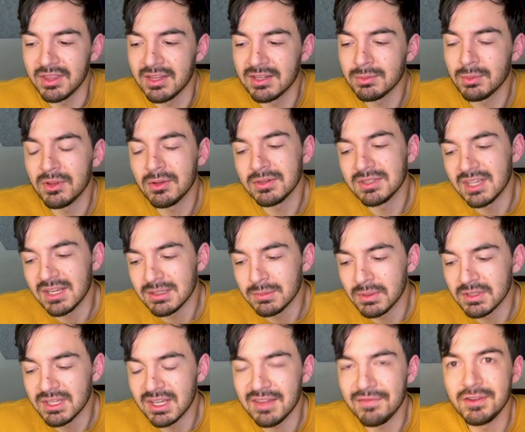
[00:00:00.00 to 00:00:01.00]
And it's one of those things where
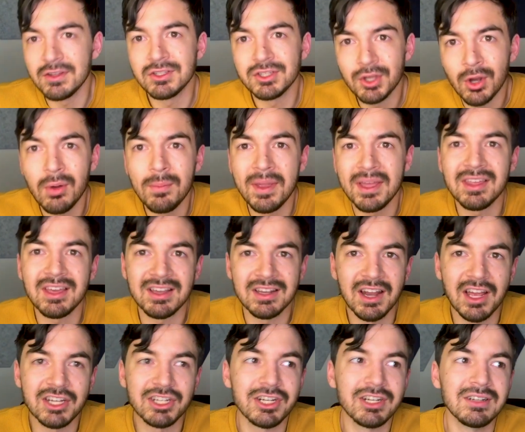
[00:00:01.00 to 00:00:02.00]
it's like, if you don't make that
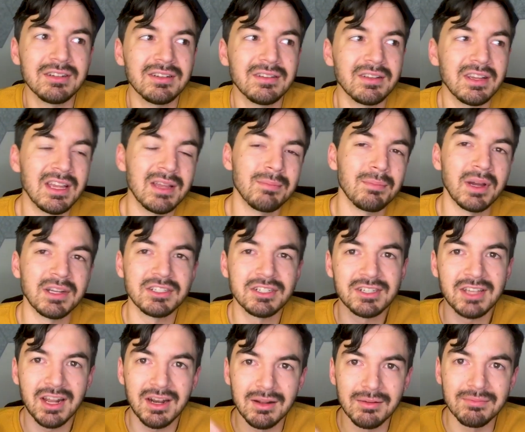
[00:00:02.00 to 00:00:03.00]
connection, it might
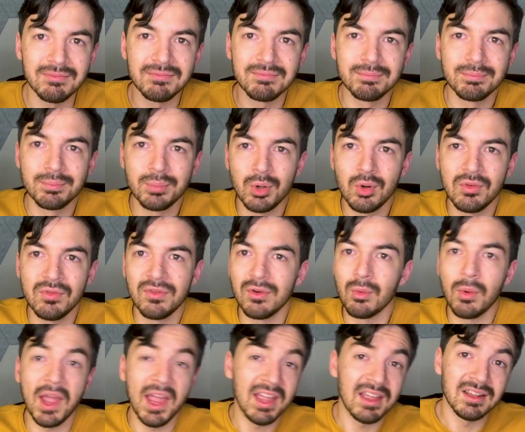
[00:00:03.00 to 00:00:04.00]
just kind of poof
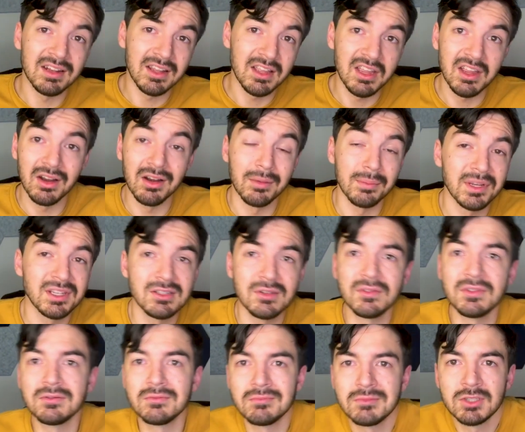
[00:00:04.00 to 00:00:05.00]
away in a year because
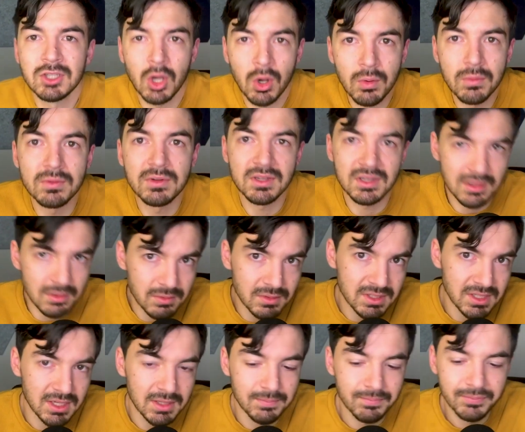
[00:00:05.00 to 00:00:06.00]
you don't use
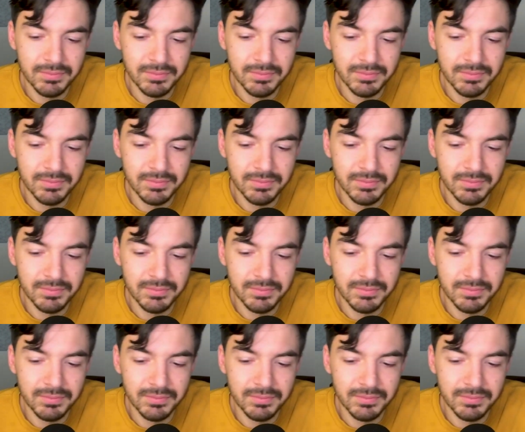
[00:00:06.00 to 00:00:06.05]
it.